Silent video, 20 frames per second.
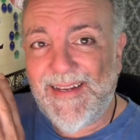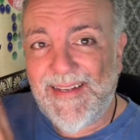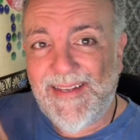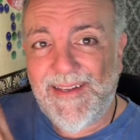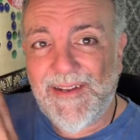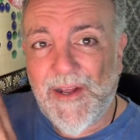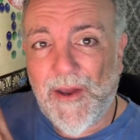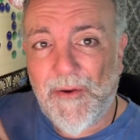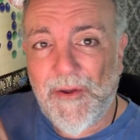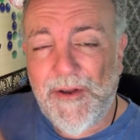
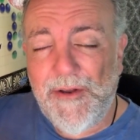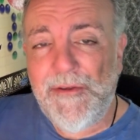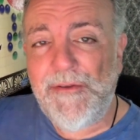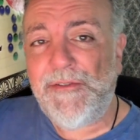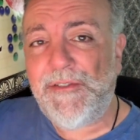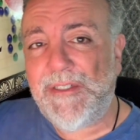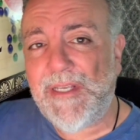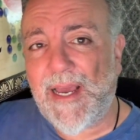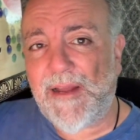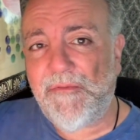you know a new
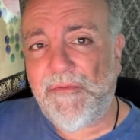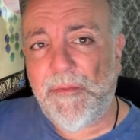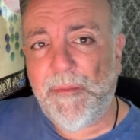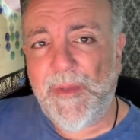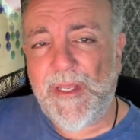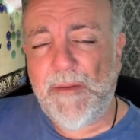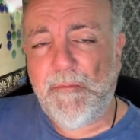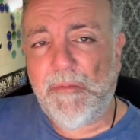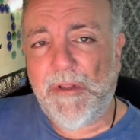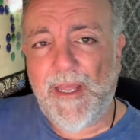set for
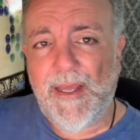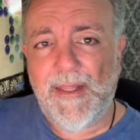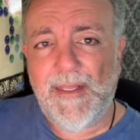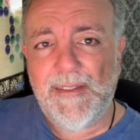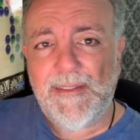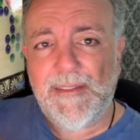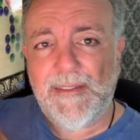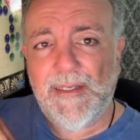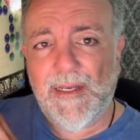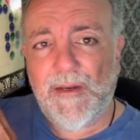me to play
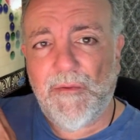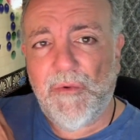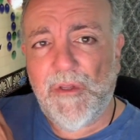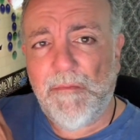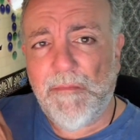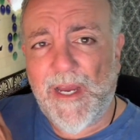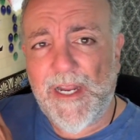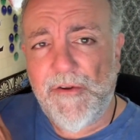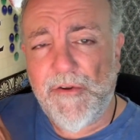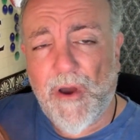this uh,
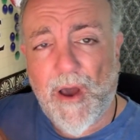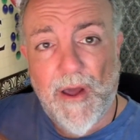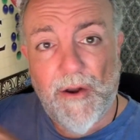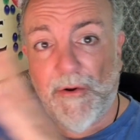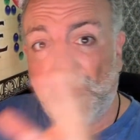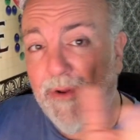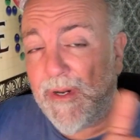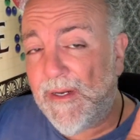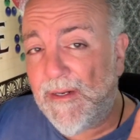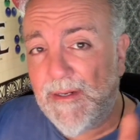with my
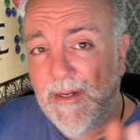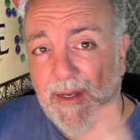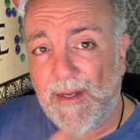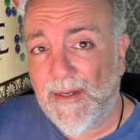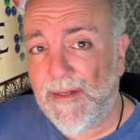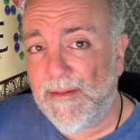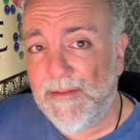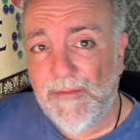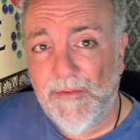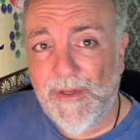daughter and uh,